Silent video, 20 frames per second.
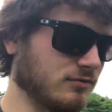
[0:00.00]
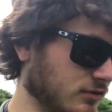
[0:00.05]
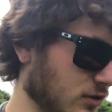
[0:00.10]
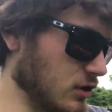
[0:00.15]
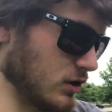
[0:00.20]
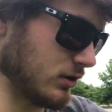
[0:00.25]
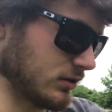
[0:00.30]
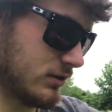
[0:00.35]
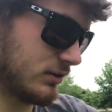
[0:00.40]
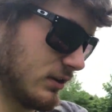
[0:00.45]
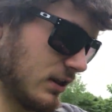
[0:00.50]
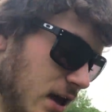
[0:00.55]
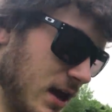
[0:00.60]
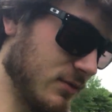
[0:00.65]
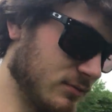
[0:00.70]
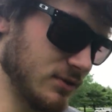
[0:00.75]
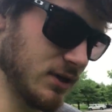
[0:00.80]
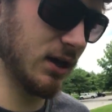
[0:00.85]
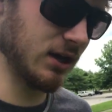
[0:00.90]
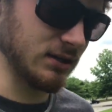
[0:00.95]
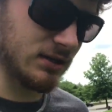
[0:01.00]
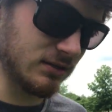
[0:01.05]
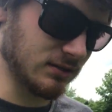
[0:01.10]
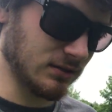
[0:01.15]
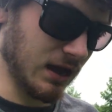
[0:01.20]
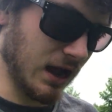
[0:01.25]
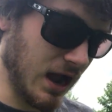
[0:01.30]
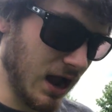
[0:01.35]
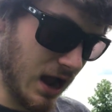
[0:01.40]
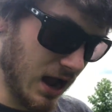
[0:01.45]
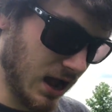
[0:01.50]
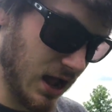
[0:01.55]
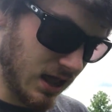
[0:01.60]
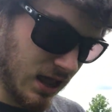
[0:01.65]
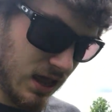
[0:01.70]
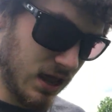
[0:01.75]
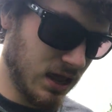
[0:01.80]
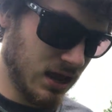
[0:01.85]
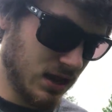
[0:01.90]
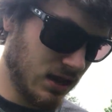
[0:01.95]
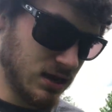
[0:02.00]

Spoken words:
a vlog today because I